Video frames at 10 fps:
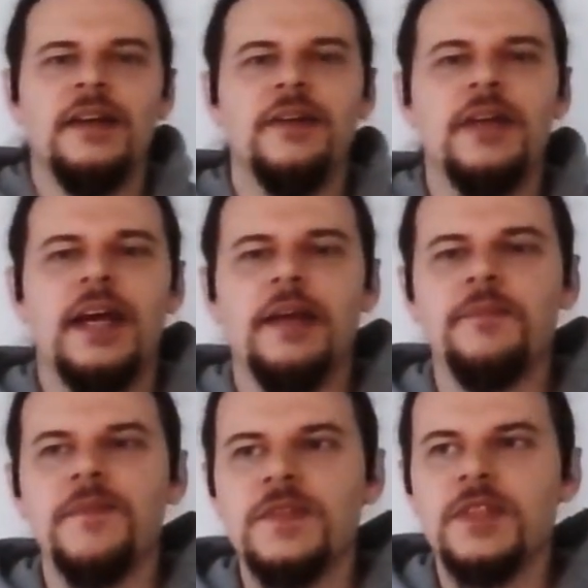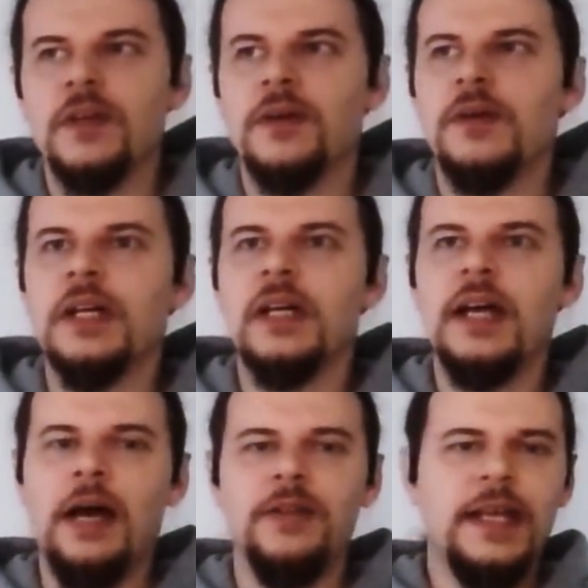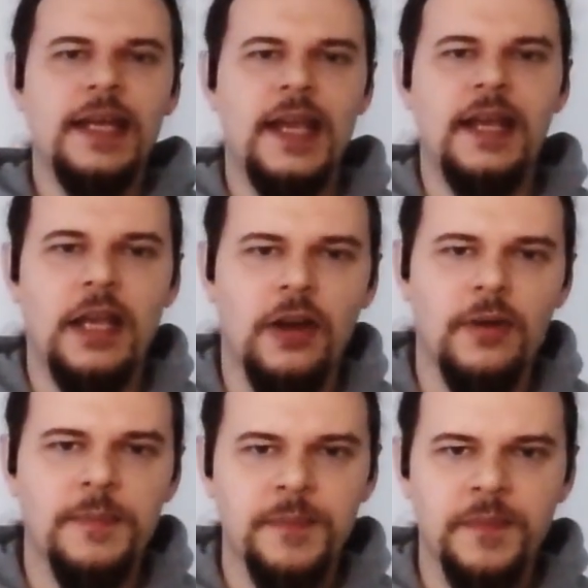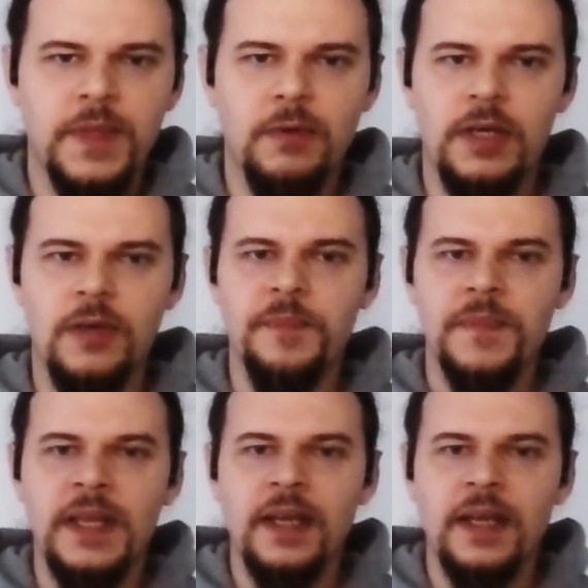Okay, so how did I get here? Well,